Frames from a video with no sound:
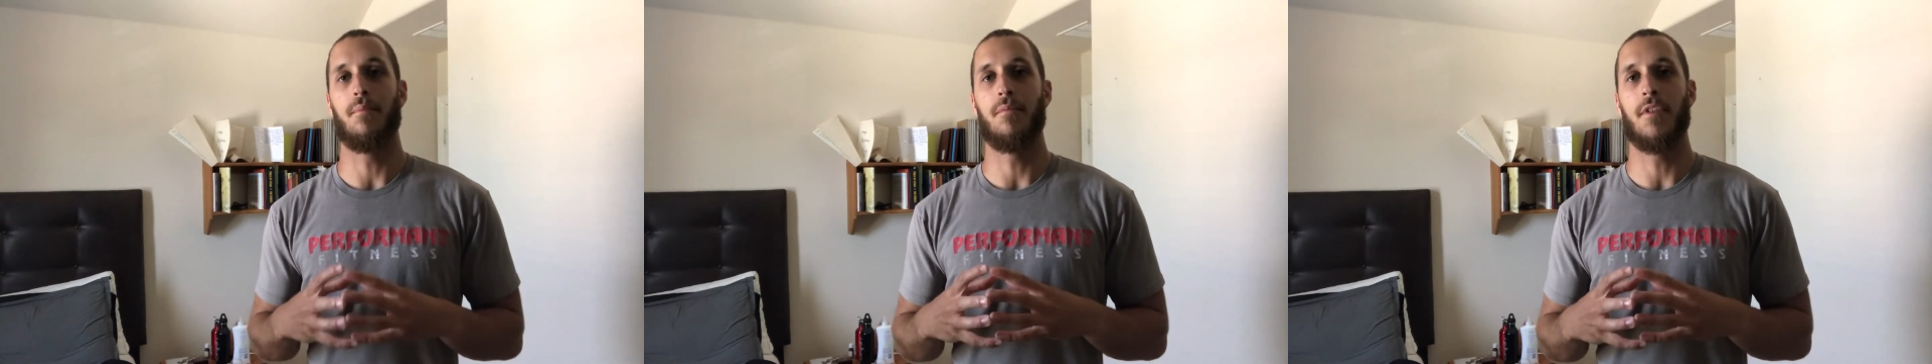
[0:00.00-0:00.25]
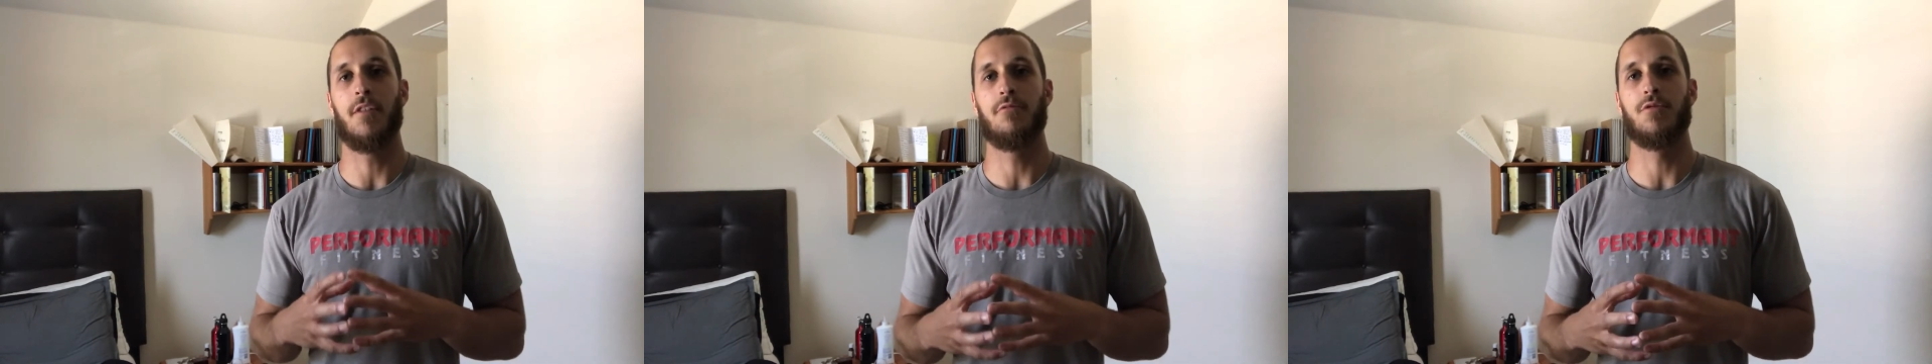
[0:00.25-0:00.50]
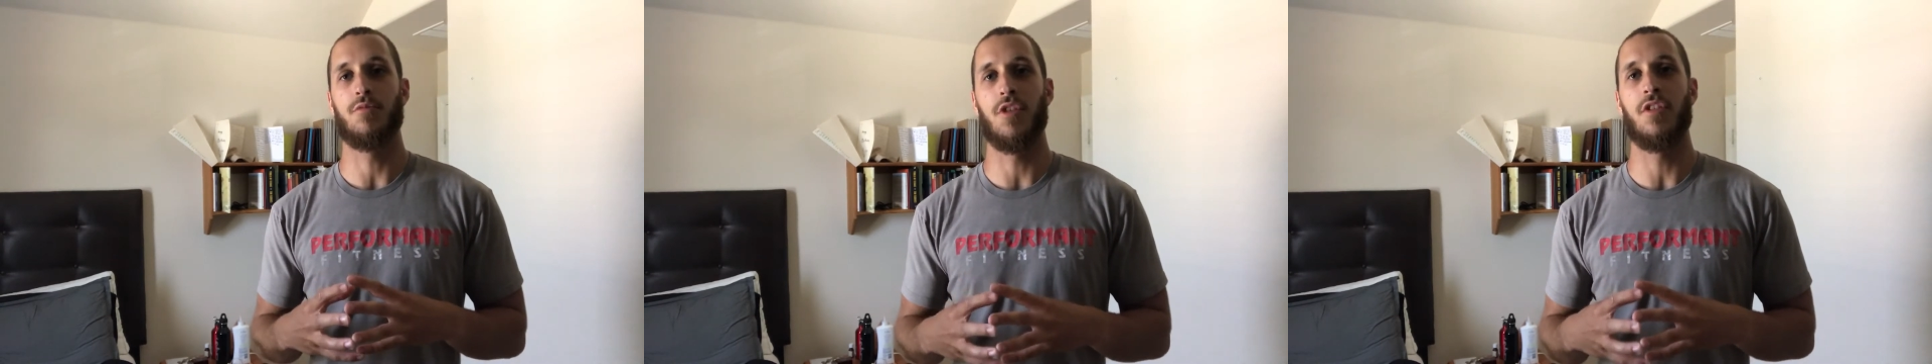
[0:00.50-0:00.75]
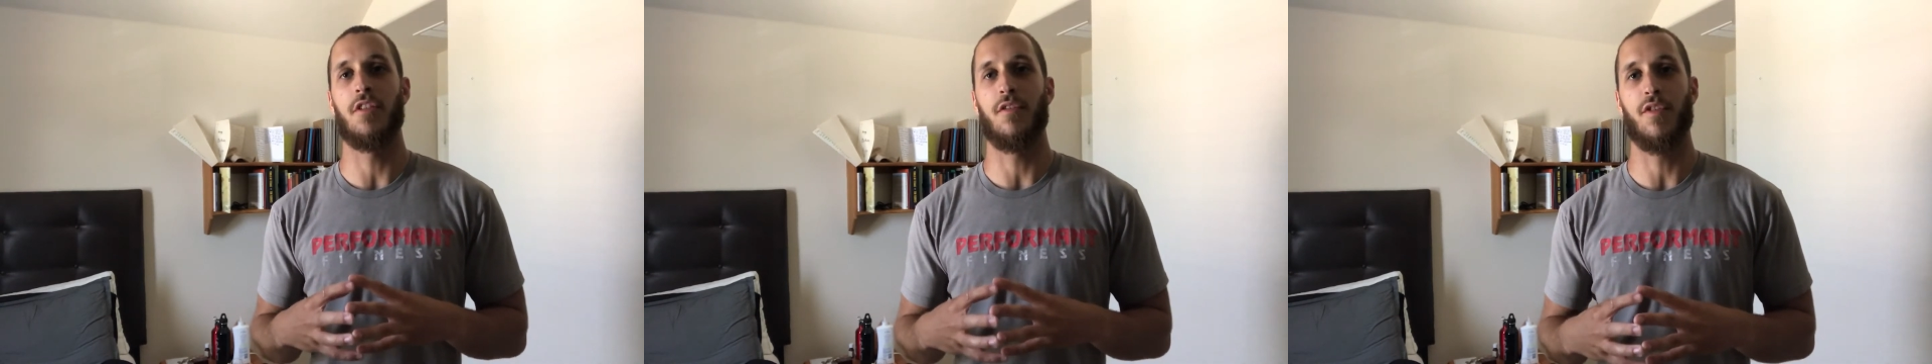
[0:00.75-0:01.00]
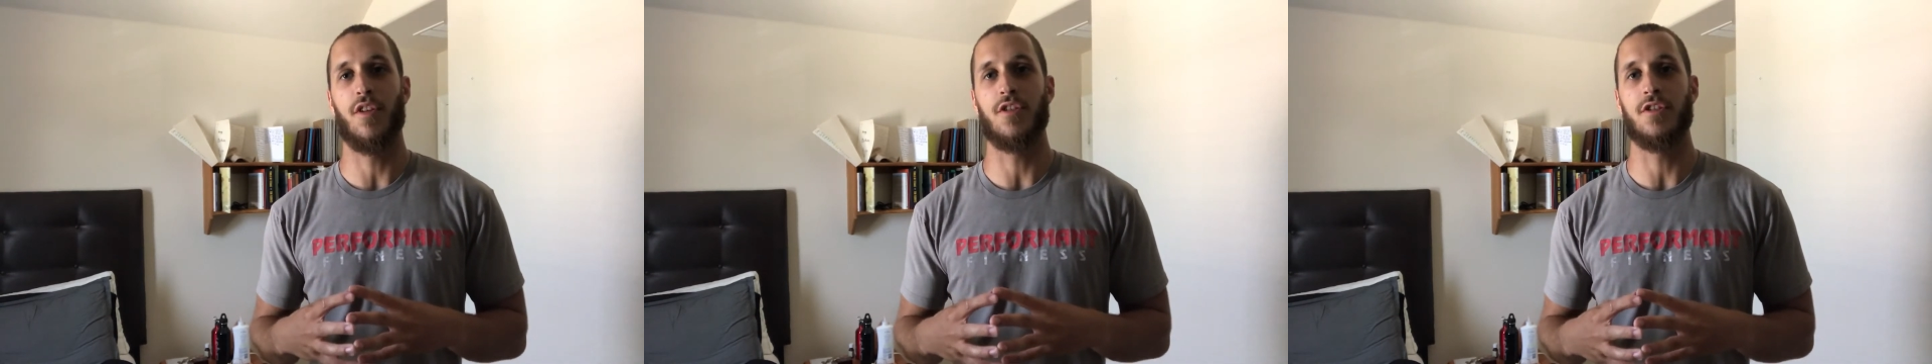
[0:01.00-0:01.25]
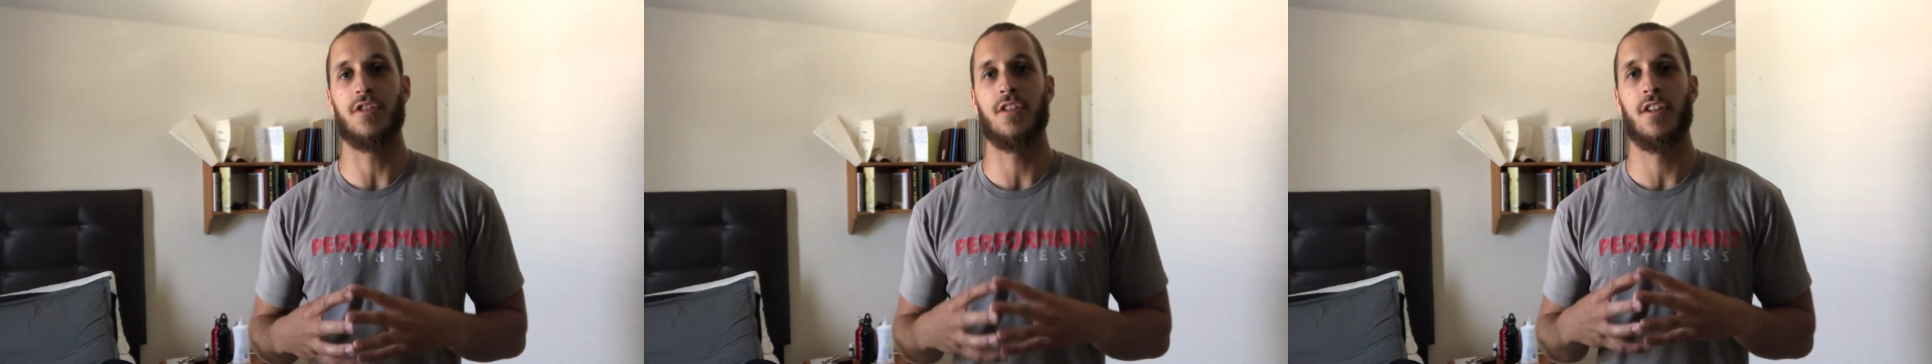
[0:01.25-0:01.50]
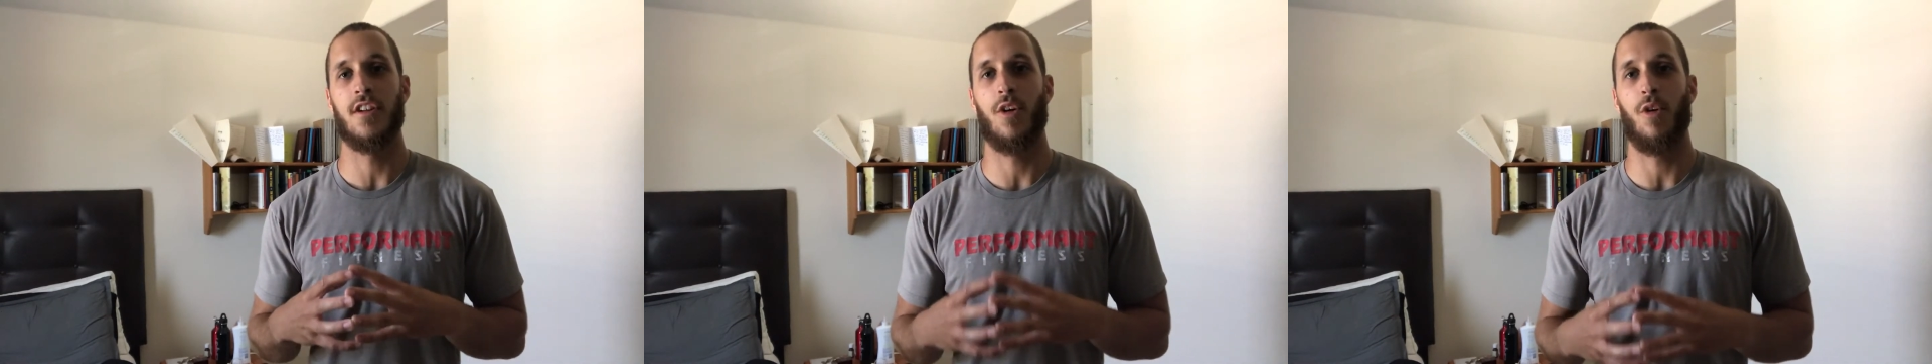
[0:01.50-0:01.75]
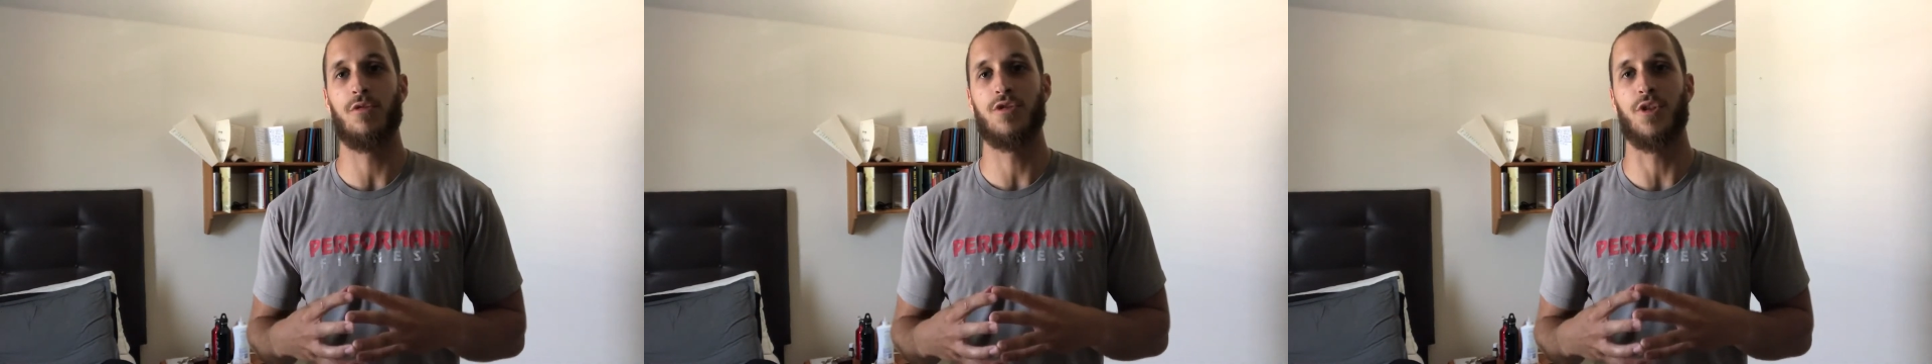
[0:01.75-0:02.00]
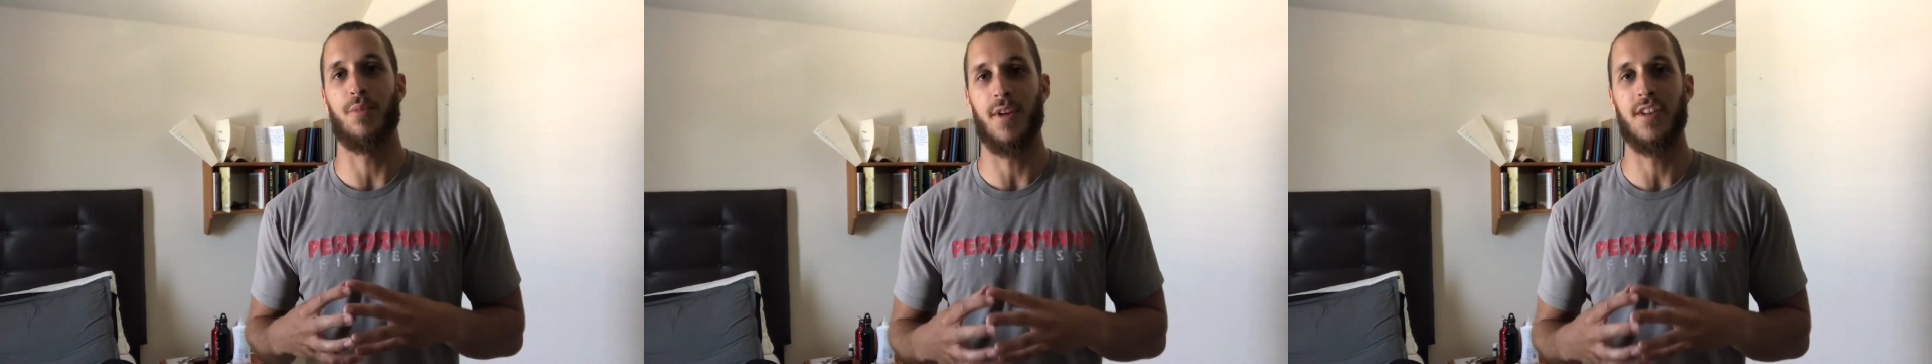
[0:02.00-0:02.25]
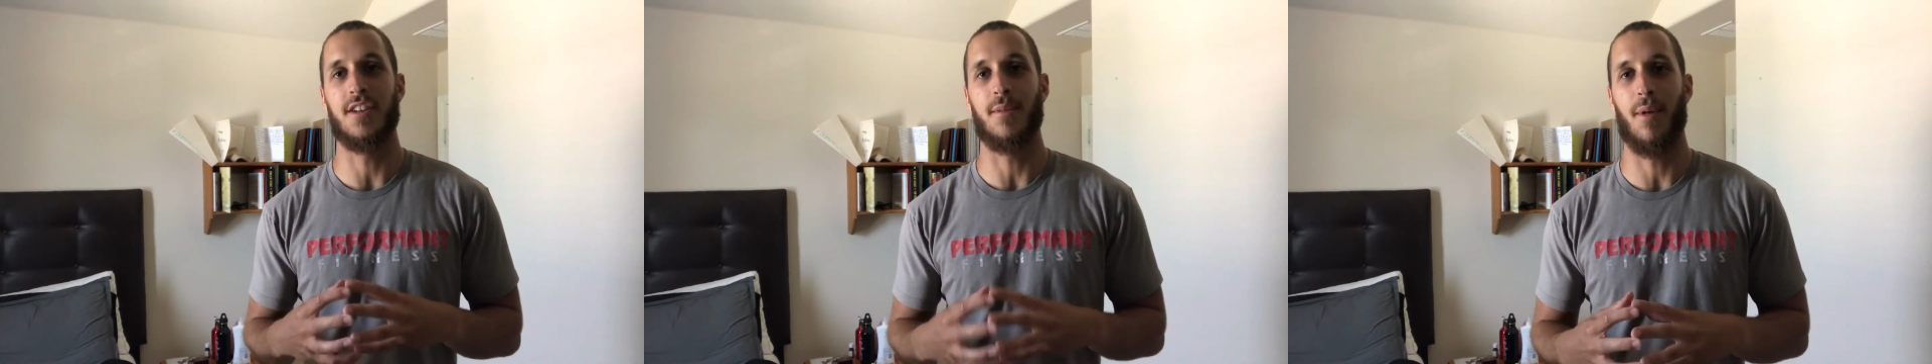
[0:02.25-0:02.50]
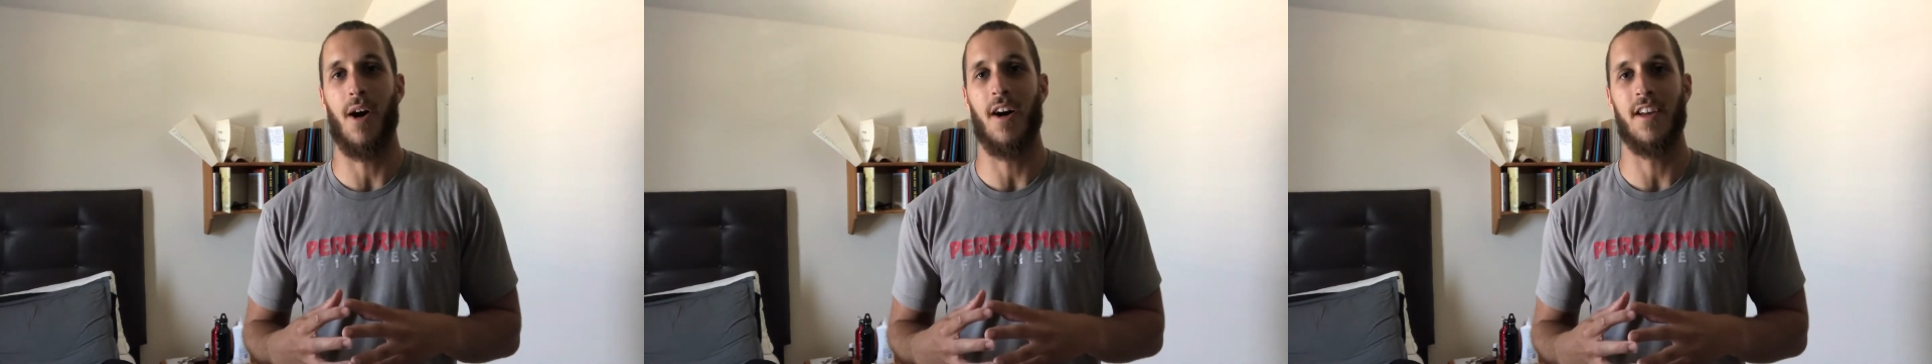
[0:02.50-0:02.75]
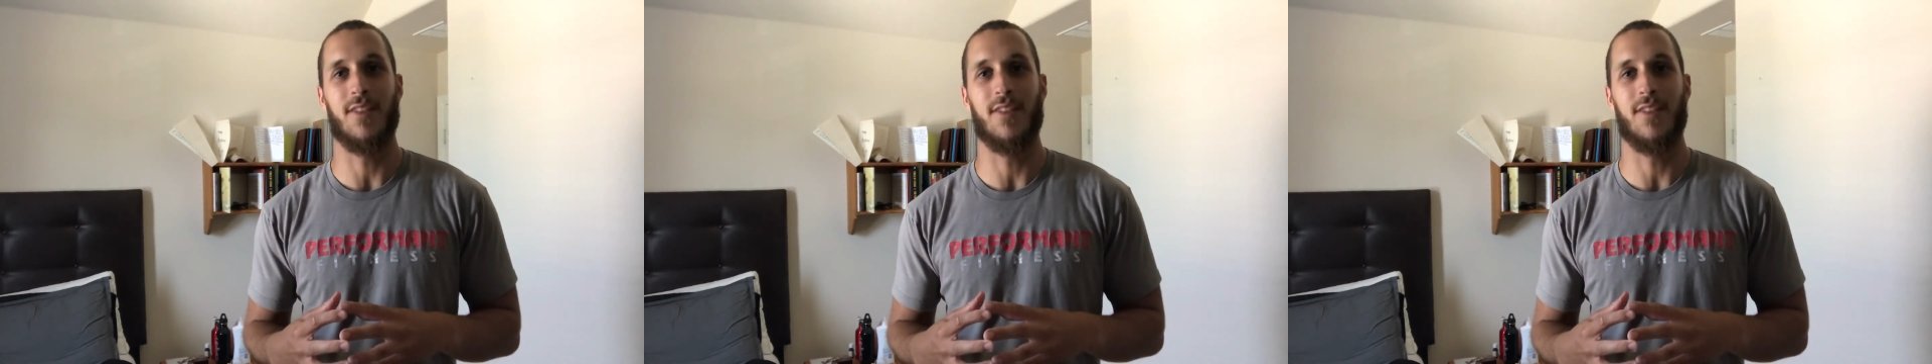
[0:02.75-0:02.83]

he was really the first culture mixing pot,